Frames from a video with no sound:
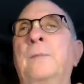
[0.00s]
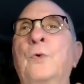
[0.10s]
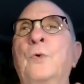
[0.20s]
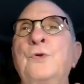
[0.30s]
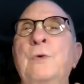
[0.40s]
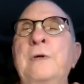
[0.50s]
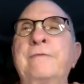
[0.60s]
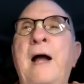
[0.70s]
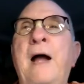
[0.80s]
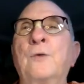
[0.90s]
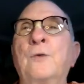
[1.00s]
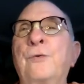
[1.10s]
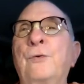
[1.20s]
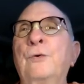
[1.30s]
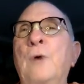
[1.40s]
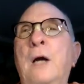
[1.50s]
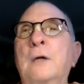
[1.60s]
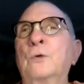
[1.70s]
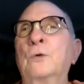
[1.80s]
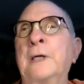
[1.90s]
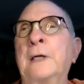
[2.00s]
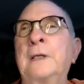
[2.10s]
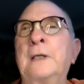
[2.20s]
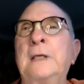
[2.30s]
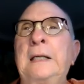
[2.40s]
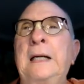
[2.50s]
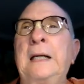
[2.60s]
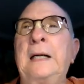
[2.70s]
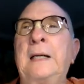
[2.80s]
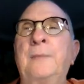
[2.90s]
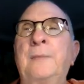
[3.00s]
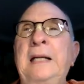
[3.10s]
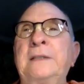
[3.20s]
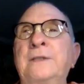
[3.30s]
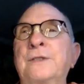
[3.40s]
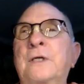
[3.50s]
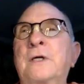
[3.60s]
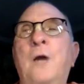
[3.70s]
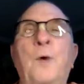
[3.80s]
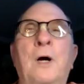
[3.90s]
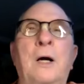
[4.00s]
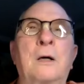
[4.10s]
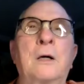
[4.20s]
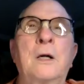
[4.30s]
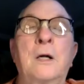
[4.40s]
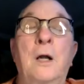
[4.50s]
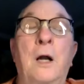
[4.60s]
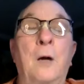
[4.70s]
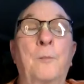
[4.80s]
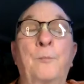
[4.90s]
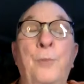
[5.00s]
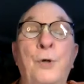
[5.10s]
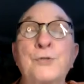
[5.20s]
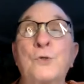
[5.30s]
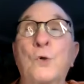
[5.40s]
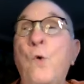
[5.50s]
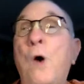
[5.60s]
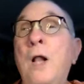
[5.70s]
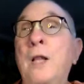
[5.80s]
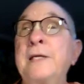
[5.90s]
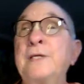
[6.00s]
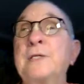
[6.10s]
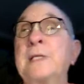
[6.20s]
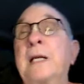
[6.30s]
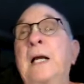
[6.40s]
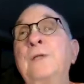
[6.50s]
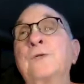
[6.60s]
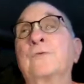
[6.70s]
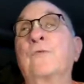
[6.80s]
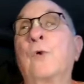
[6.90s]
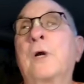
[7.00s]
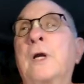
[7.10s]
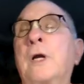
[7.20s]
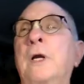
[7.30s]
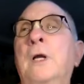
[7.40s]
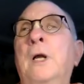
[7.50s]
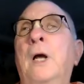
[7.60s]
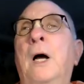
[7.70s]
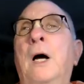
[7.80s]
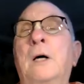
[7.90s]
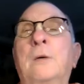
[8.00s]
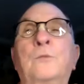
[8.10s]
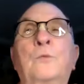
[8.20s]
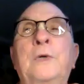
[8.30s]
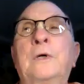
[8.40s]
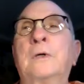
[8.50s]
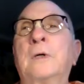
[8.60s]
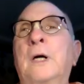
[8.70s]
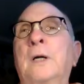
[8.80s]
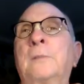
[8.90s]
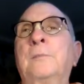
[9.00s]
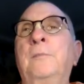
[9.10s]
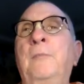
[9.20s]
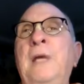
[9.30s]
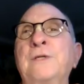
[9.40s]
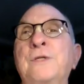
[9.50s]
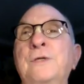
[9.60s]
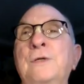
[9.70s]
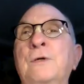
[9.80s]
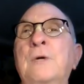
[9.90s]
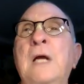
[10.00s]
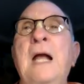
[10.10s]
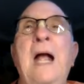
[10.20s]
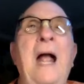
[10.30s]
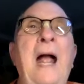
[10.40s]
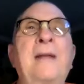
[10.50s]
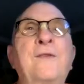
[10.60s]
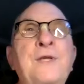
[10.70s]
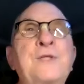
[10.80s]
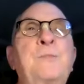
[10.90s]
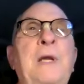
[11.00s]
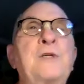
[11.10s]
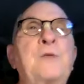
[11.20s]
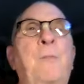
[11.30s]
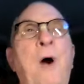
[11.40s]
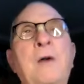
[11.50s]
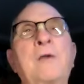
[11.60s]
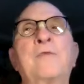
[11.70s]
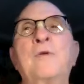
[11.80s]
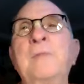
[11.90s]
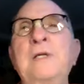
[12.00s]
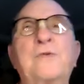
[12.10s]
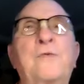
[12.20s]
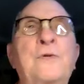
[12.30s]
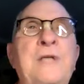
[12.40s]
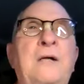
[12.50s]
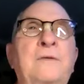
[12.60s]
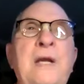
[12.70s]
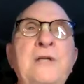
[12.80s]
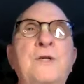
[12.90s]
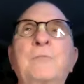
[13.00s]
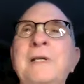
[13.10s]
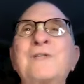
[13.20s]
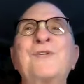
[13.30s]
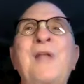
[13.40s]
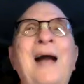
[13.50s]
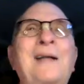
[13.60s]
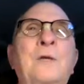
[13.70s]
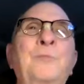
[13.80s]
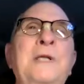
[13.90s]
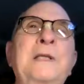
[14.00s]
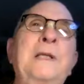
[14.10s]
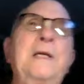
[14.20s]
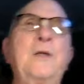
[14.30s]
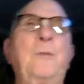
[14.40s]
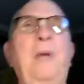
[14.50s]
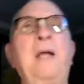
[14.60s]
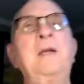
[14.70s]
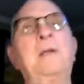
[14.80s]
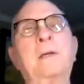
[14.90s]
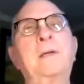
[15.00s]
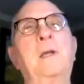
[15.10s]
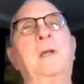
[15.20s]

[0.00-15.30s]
which we have found through our guna and karma, our personal qualities and the kinds of work we're meant to do. And this is a part of the means for salvation, but it's not completely independent